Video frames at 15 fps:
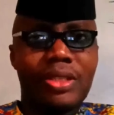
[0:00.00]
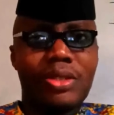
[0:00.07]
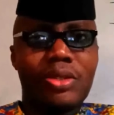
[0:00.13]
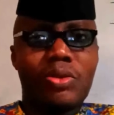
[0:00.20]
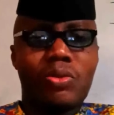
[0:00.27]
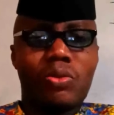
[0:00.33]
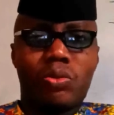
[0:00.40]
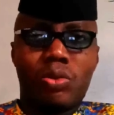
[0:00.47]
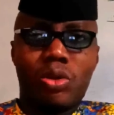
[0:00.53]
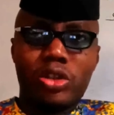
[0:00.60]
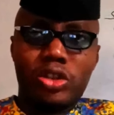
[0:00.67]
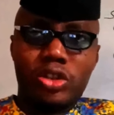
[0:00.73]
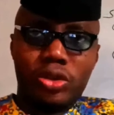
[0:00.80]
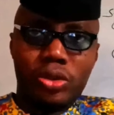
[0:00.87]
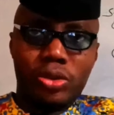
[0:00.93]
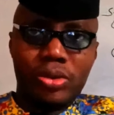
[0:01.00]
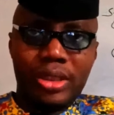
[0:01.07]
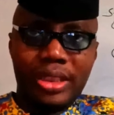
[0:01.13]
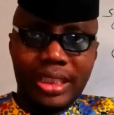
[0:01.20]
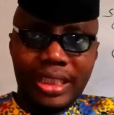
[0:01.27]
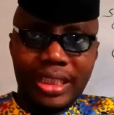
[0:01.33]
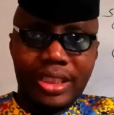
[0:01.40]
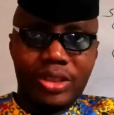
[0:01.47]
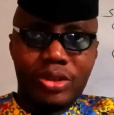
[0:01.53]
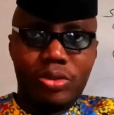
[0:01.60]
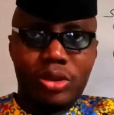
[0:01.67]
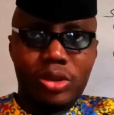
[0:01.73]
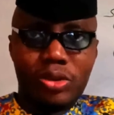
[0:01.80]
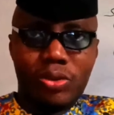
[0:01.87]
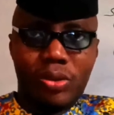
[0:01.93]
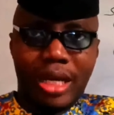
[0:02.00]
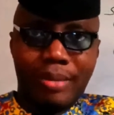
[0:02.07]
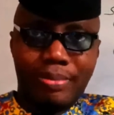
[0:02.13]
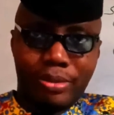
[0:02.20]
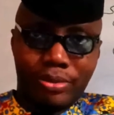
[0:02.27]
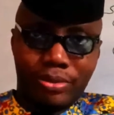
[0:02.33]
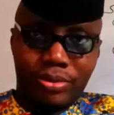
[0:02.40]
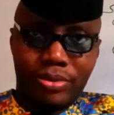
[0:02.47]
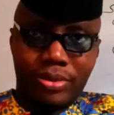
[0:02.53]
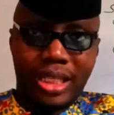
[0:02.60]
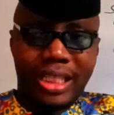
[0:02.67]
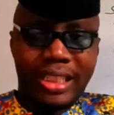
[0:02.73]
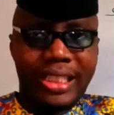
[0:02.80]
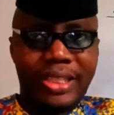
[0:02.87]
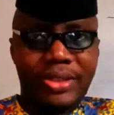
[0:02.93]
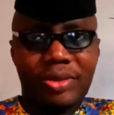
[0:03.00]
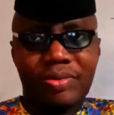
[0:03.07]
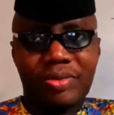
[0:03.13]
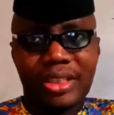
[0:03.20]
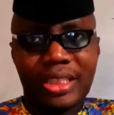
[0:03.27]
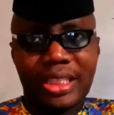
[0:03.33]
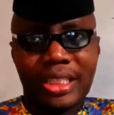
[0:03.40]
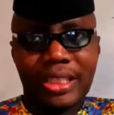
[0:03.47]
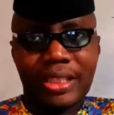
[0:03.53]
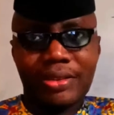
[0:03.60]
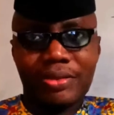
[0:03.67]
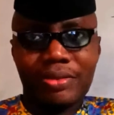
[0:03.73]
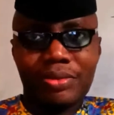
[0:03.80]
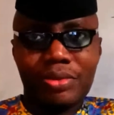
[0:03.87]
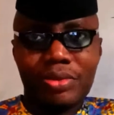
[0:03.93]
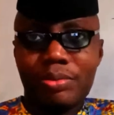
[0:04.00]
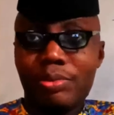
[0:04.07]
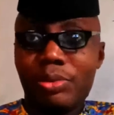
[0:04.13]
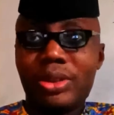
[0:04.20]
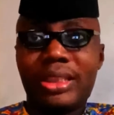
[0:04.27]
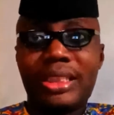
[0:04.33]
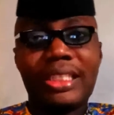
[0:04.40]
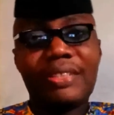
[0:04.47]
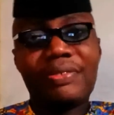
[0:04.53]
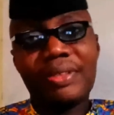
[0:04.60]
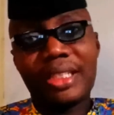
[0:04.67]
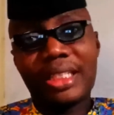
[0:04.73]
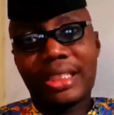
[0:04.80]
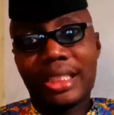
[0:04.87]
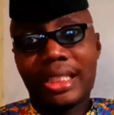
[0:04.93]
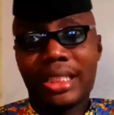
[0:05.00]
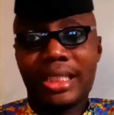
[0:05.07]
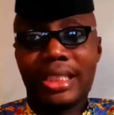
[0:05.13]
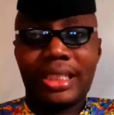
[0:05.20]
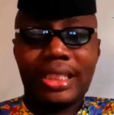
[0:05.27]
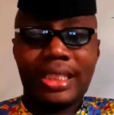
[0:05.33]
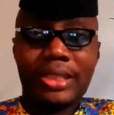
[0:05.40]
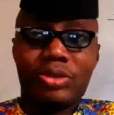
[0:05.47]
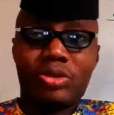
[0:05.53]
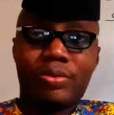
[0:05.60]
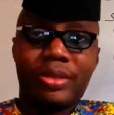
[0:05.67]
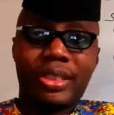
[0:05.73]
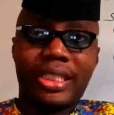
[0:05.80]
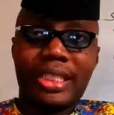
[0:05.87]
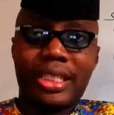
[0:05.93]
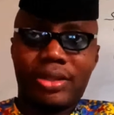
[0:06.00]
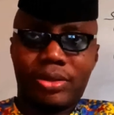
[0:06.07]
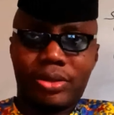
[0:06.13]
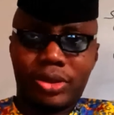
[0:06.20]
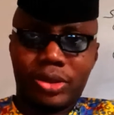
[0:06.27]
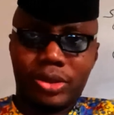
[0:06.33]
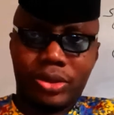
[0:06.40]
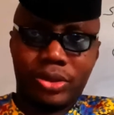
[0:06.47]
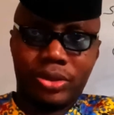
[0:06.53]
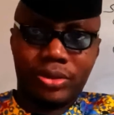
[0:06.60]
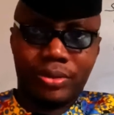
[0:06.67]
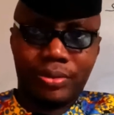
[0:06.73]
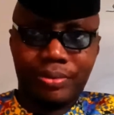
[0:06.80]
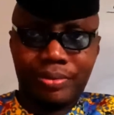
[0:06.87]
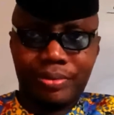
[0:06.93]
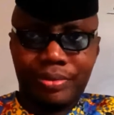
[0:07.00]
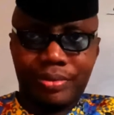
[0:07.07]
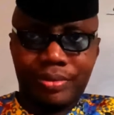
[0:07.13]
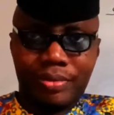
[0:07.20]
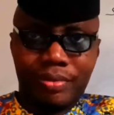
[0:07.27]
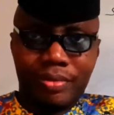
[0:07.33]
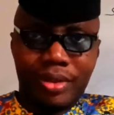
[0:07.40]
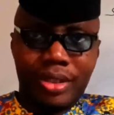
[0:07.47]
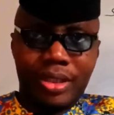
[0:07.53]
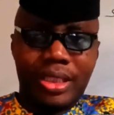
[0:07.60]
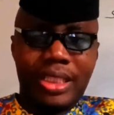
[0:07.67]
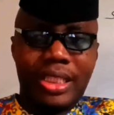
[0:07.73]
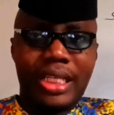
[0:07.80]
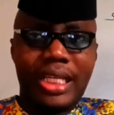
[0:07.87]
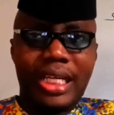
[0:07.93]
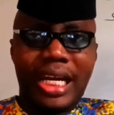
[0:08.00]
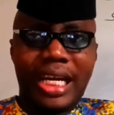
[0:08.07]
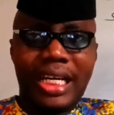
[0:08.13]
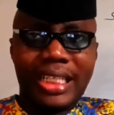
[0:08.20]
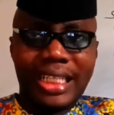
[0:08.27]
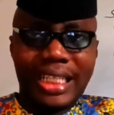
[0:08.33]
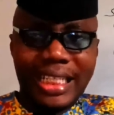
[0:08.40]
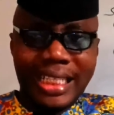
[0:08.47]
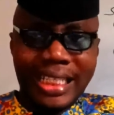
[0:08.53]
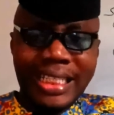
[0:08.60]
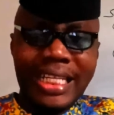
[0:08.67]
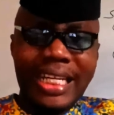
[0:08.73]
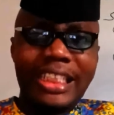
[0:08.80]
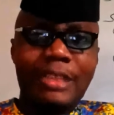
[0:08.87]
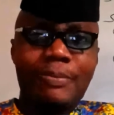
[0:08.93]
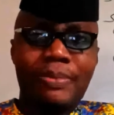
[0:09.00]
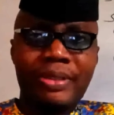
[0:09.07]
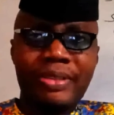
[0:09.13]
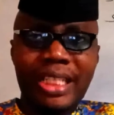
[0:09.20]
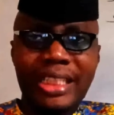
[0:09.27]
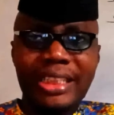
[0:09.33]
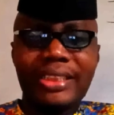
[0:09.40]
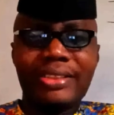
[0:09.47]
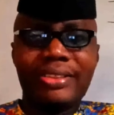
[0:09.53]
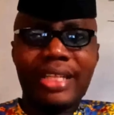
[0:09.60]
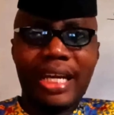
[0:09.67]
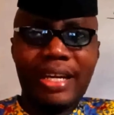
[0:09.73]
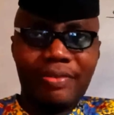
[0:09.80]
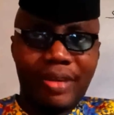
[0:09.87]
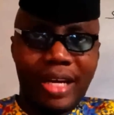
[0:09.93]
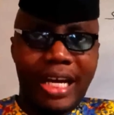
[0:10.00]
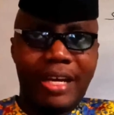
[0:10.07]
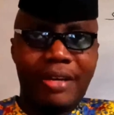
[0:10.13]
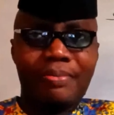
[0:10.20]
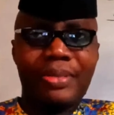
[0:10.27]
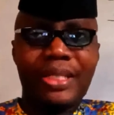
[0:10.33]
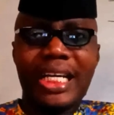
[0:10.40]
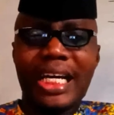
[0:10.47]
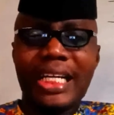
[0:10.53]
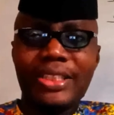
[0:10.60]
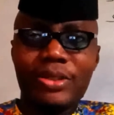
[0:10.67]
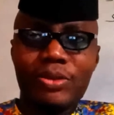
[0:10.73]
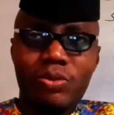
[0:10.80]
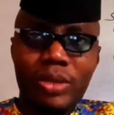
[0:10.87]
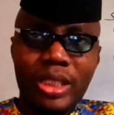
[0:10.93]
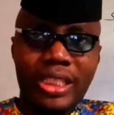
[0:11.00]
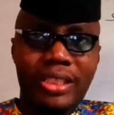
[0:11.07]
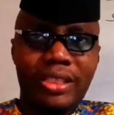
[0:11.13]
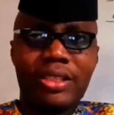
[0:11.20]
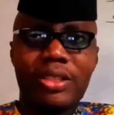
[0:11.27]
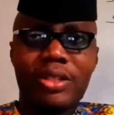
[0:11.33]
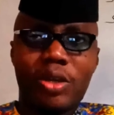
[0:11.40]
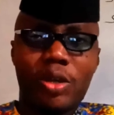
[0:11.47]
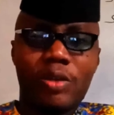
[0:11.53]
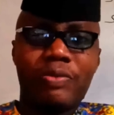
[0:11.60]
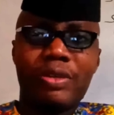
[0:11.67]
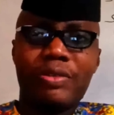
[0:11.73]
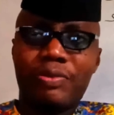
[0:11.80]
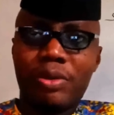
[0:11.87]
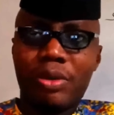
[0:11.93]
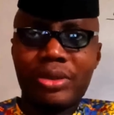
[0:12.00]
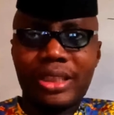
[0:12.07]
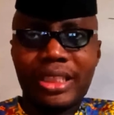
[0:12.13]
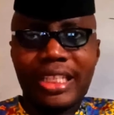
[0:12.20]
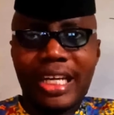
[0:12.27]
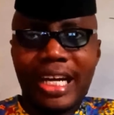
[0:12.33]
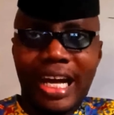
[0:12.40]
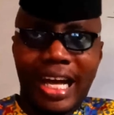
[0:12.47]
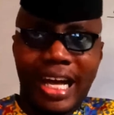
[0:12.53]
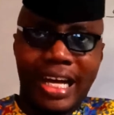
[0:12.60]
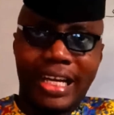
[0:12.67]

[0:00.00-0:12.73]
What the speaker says: What do you think is going to happen at the end of the day? Most definitely, it will be chaos. An inexperienced driver behind the wheel of a faulty car